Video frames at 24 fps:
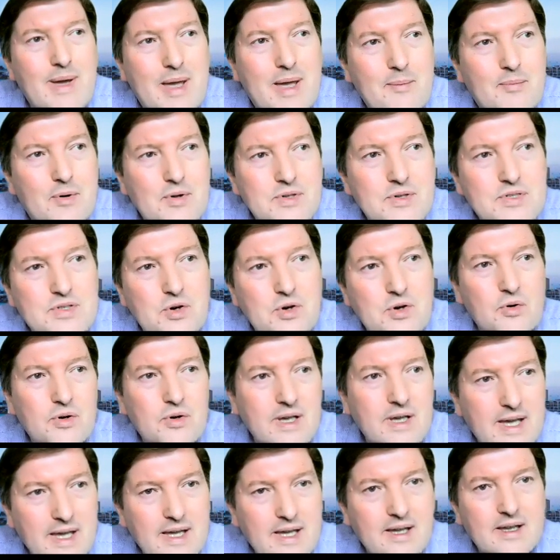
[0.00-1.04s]
people
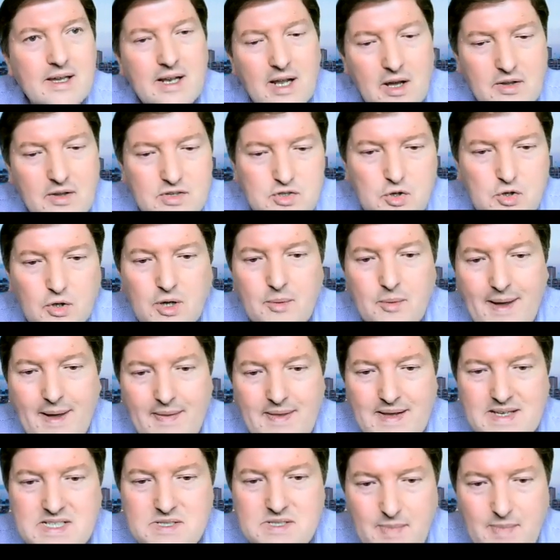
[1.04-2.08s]
talking about the
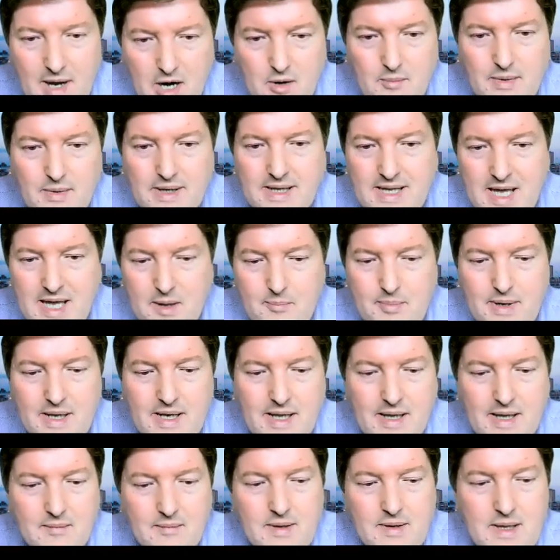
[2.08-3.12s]
experiment, keeping
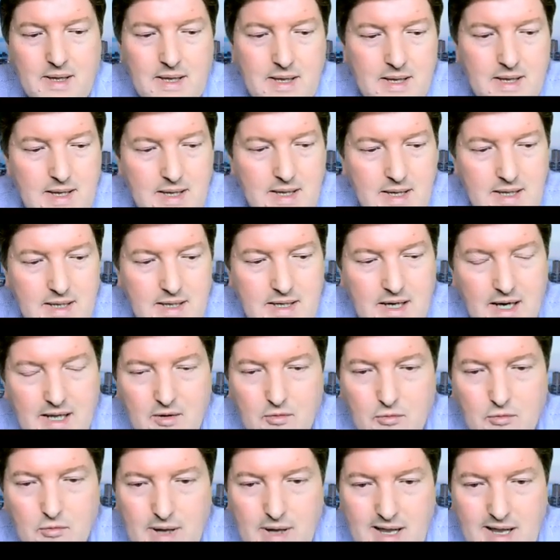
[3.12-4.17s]
it kind
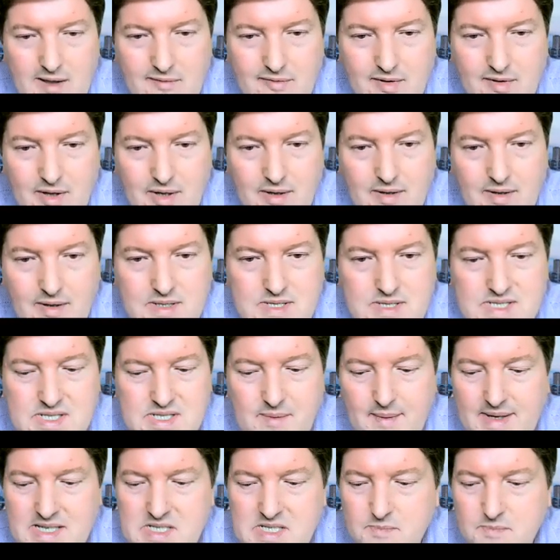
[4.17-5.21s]
of relevant to some
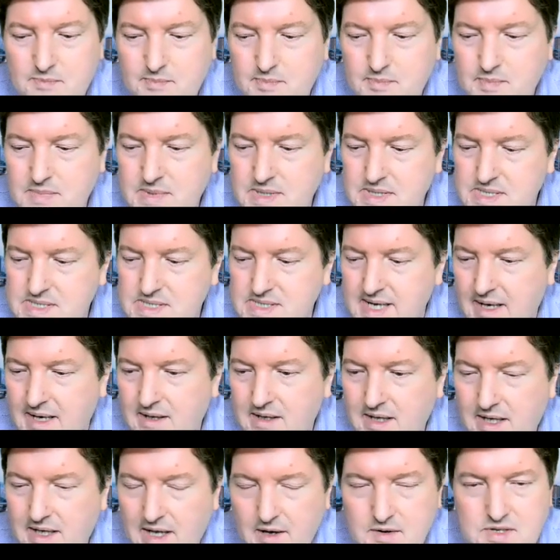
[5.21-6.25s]

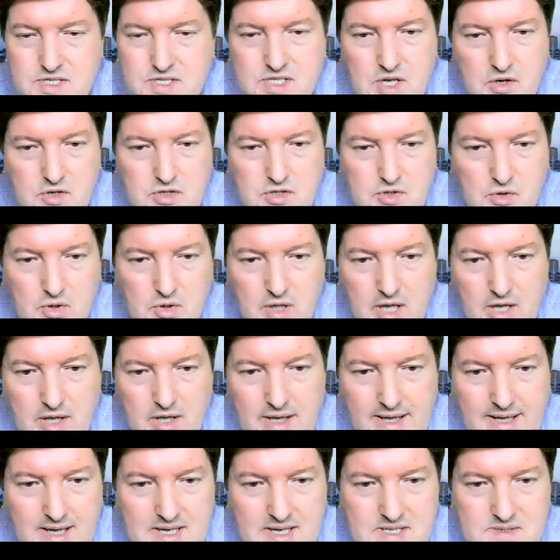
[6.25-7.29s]
extent. Social
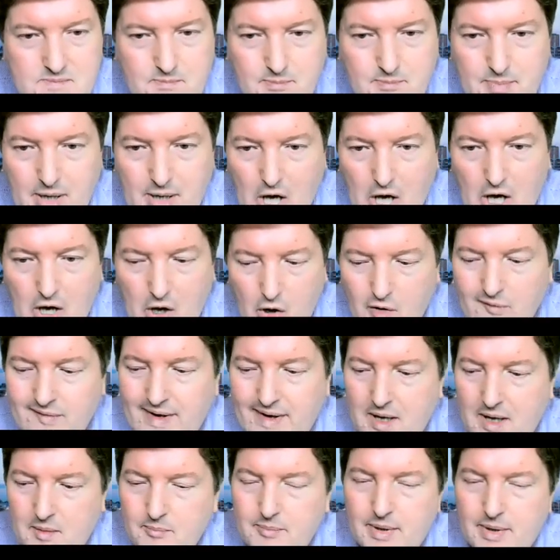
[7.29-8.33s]
learning is part of
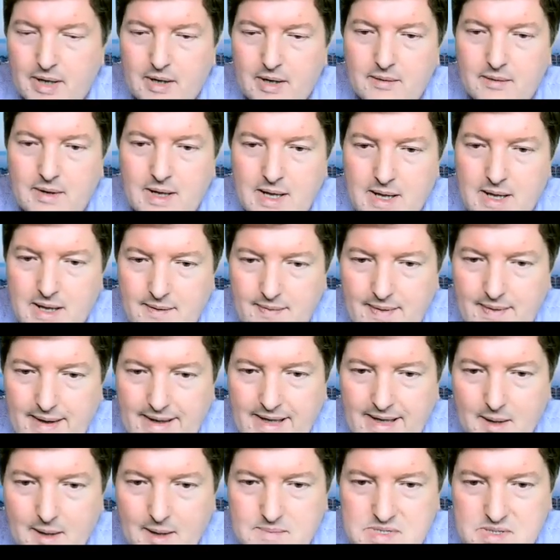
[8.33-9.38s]
it, but there
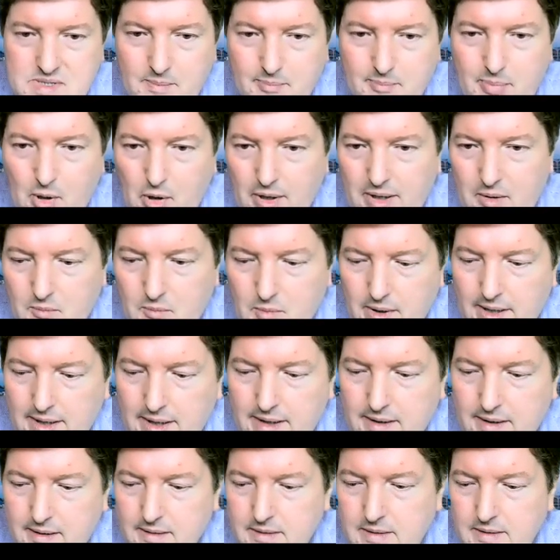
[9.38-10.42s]
comes a point
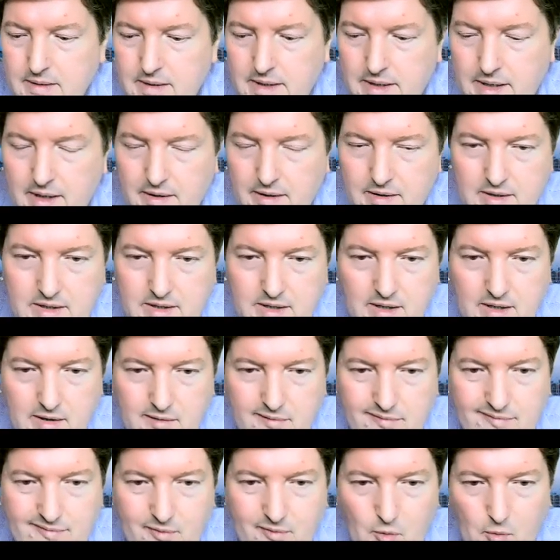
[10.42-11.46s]
when you're kind
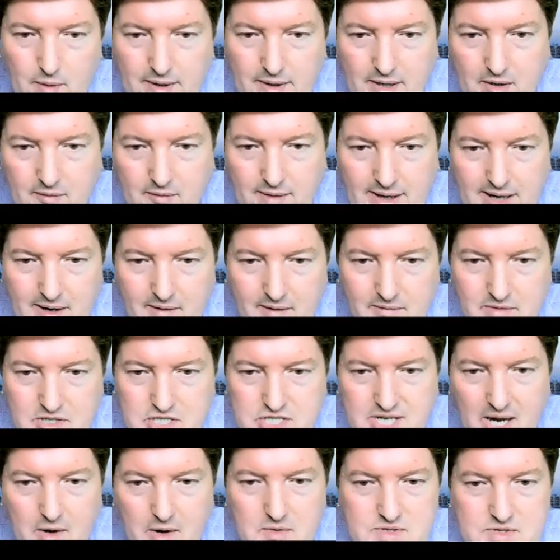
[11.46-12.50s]
of fooling around,
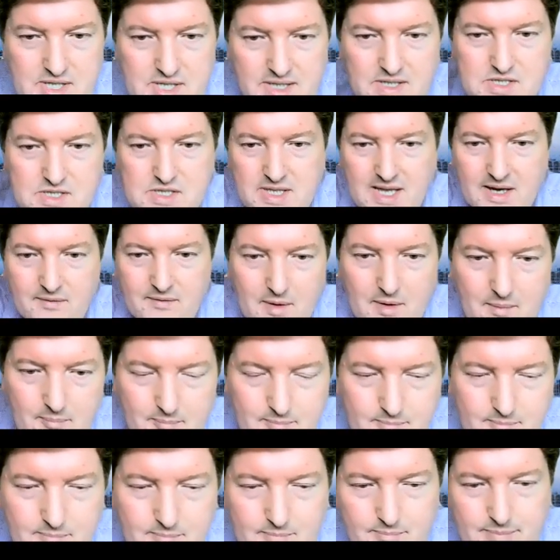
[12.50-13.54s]
shouting to the other
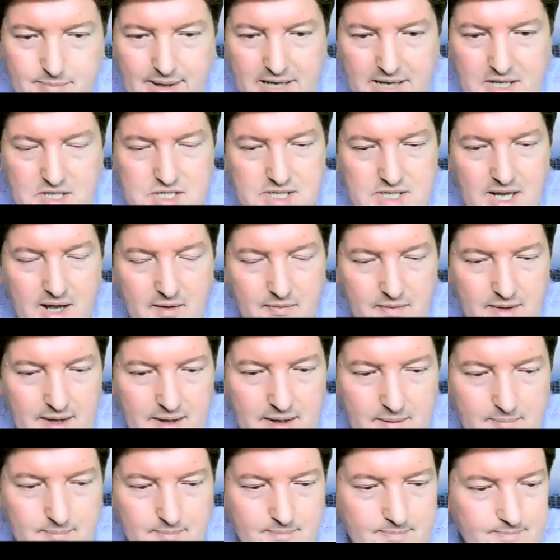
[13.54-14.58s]
bench down
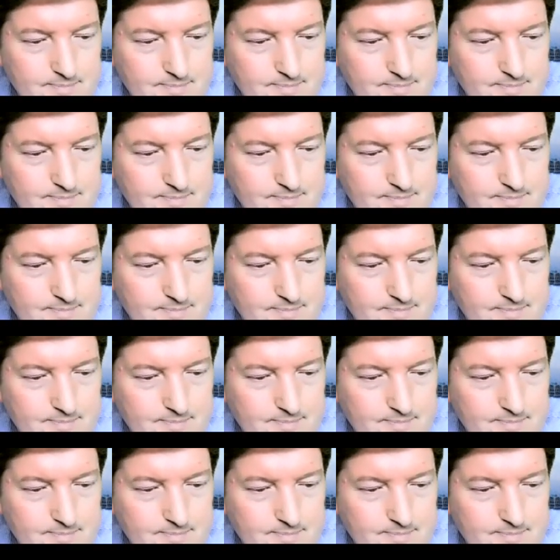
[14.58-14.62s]
the